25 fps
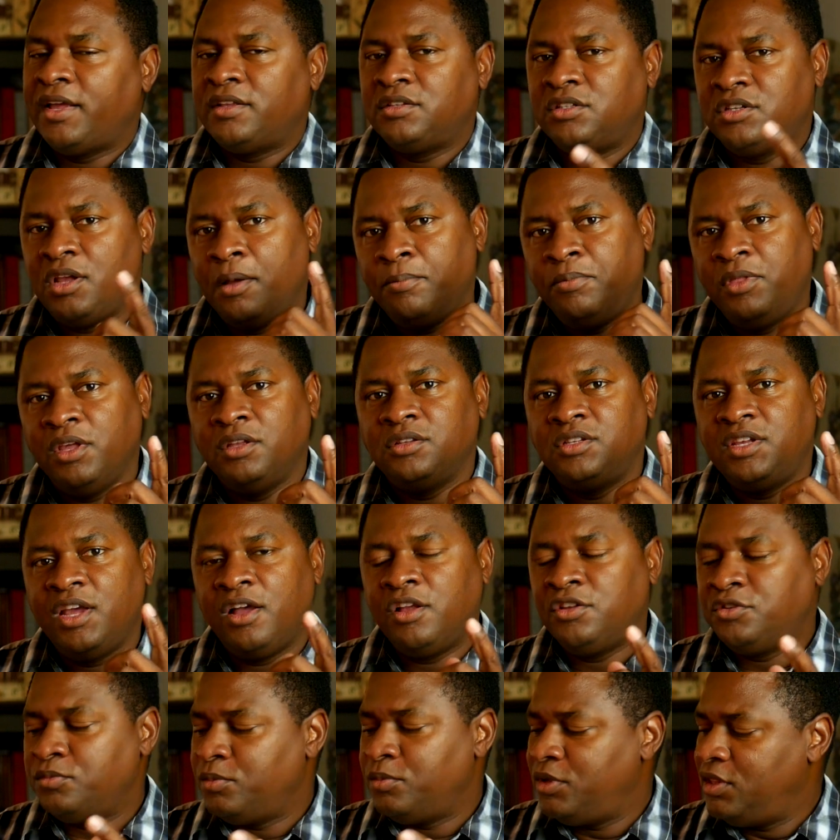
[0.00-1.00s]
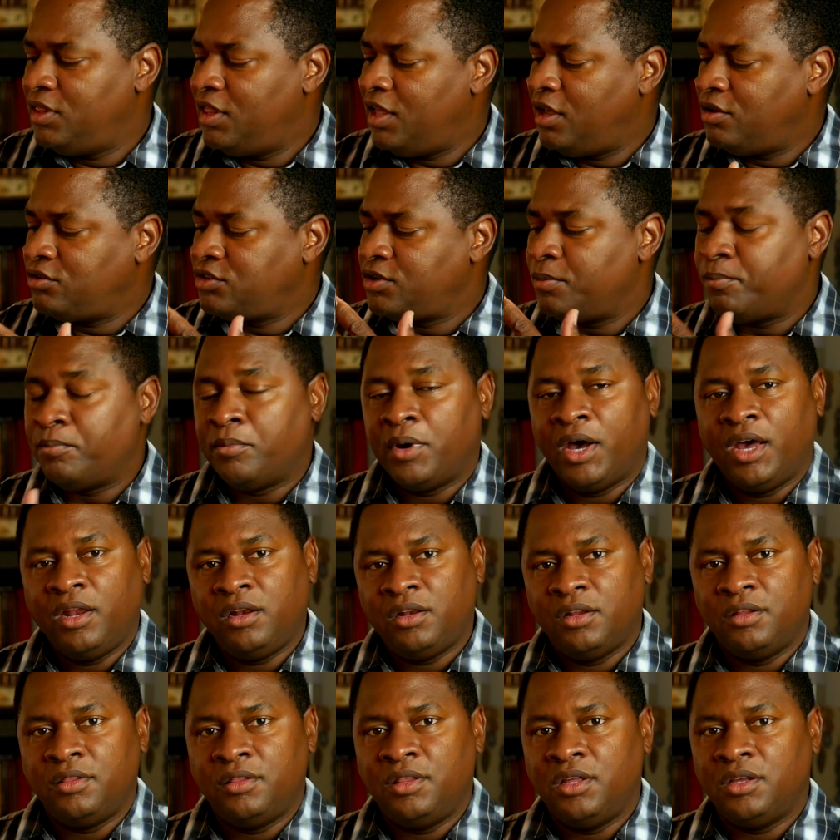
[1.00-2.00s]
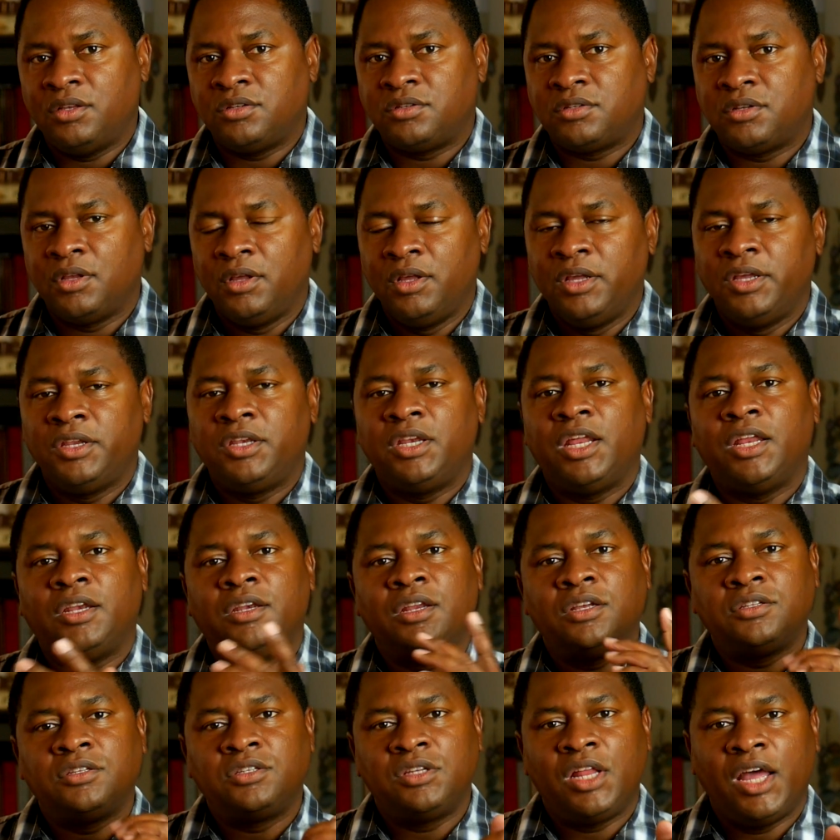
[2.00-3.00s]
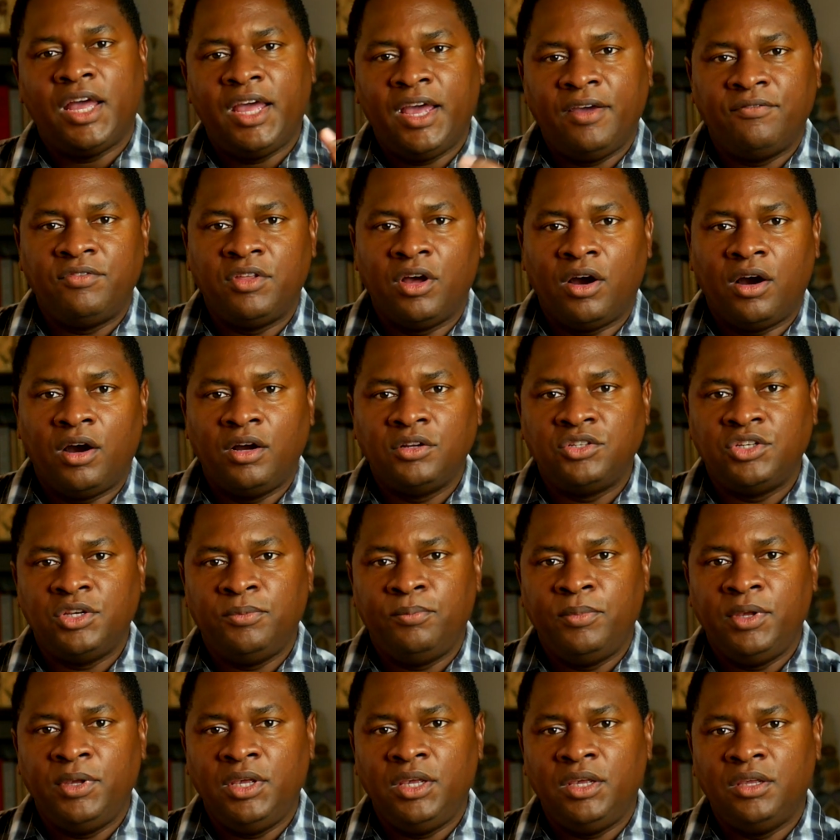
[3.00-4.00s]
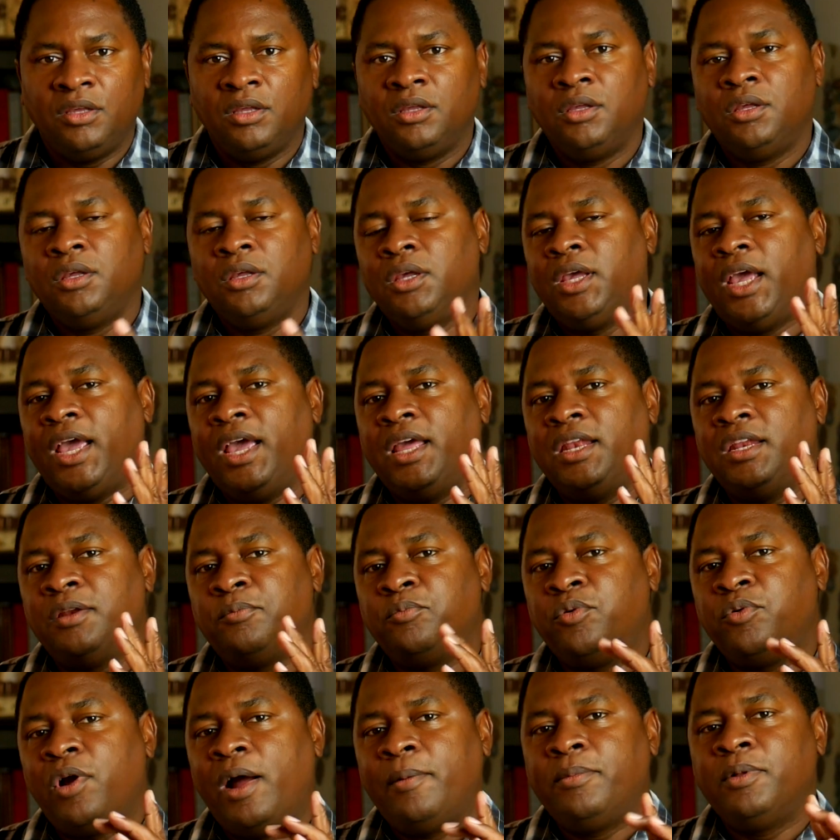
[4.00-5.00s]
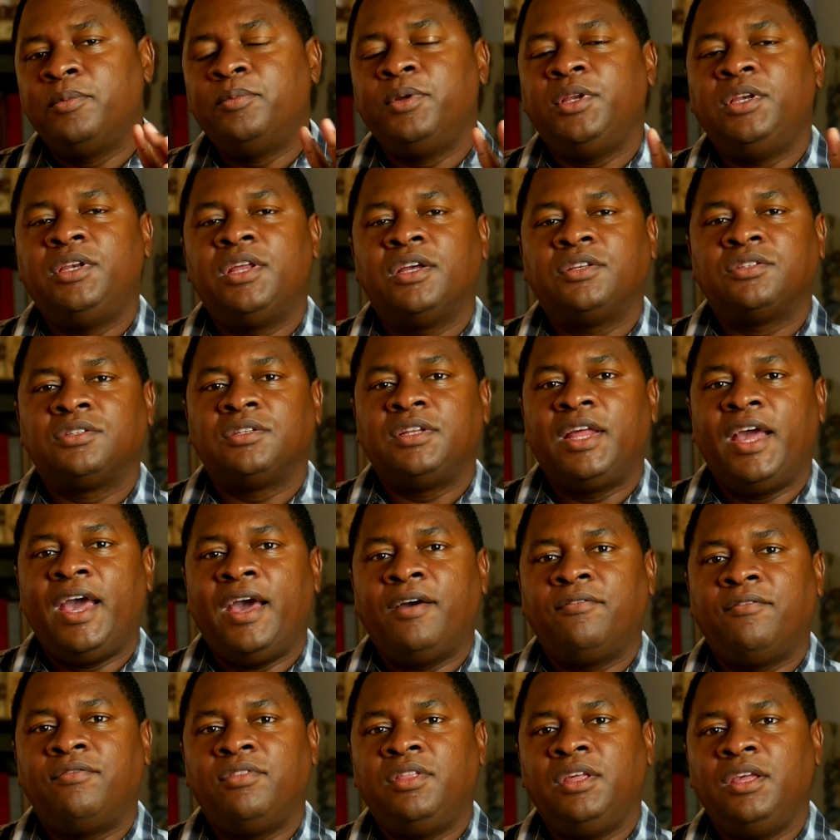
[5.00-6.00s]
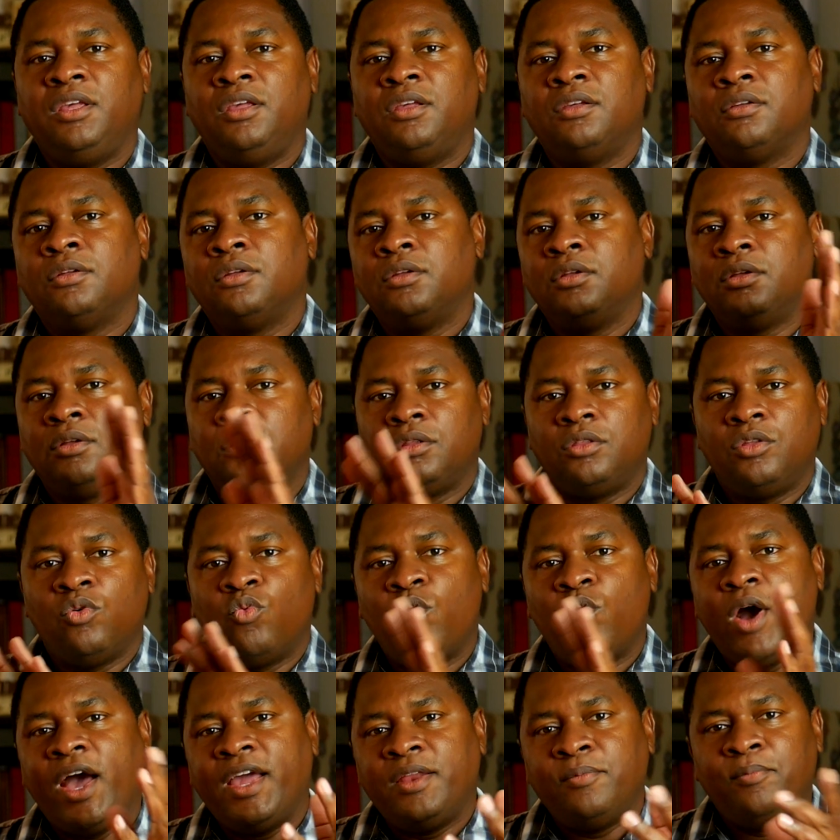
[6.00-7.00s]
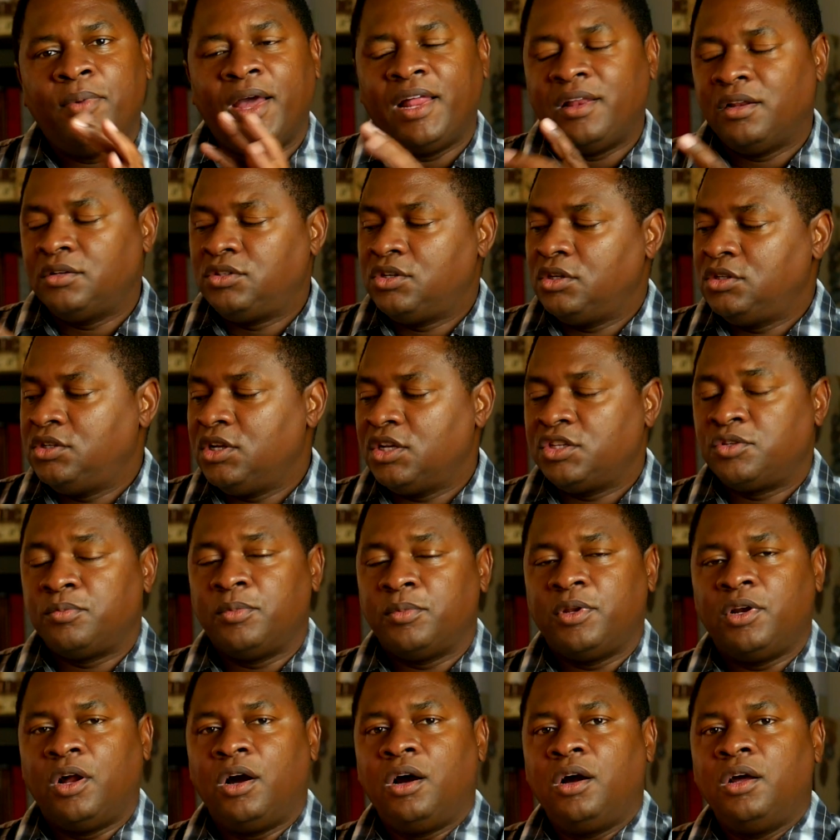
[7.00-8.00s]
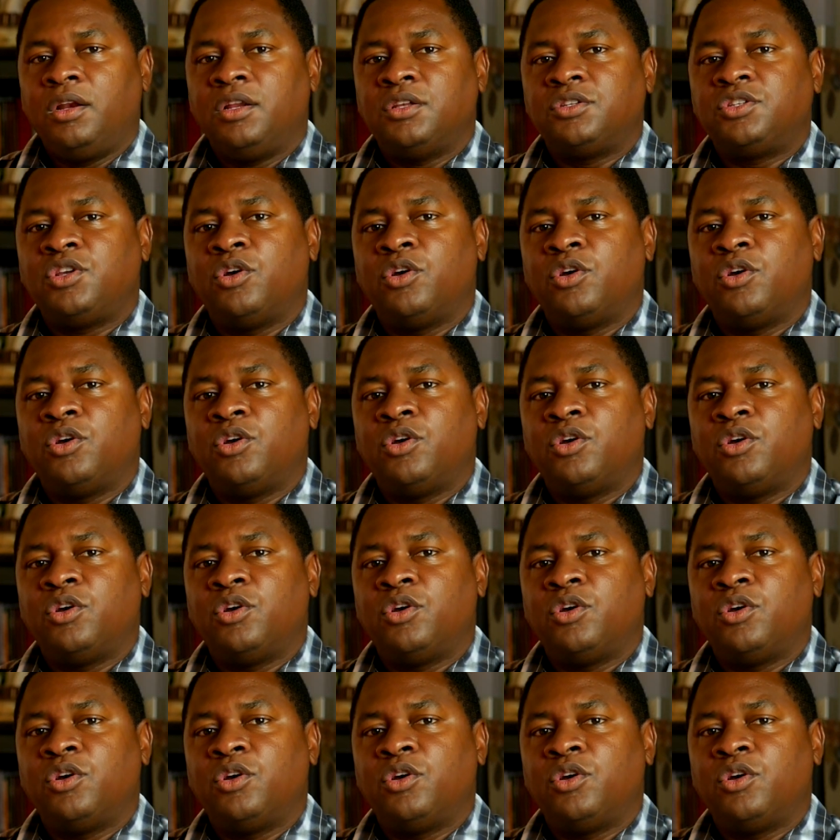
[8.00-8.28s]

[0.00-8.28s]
Something tells me there's a model of this that does not have the RGB, and it probably doesn't have the white balance adjustment on it.